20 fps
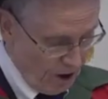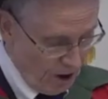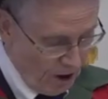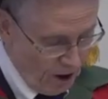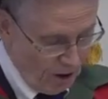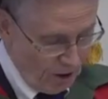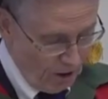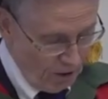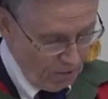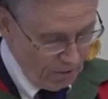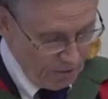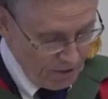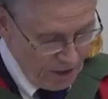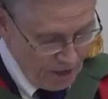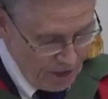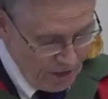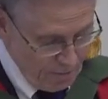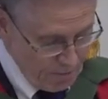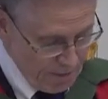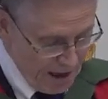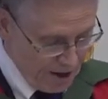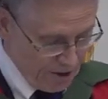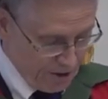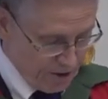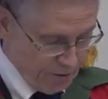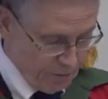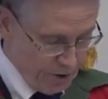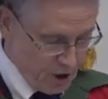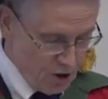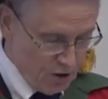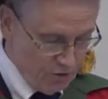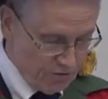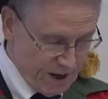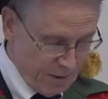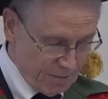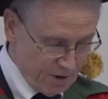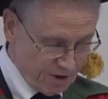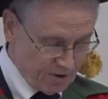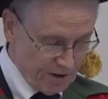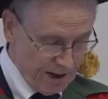of the manner in which you've
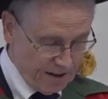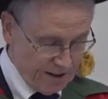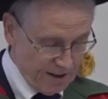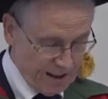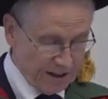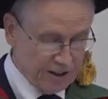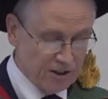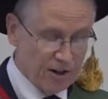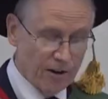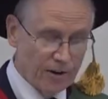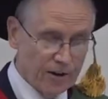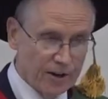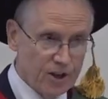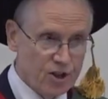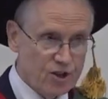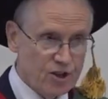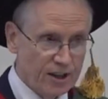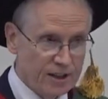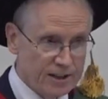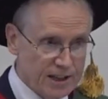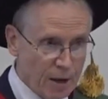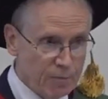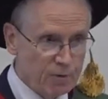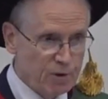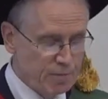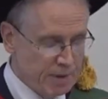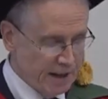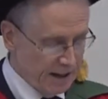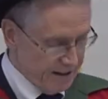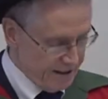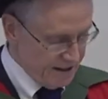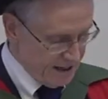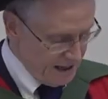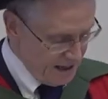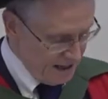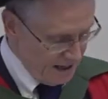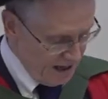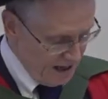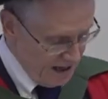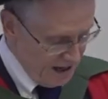demonstrated that courage and
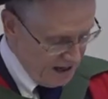adaptability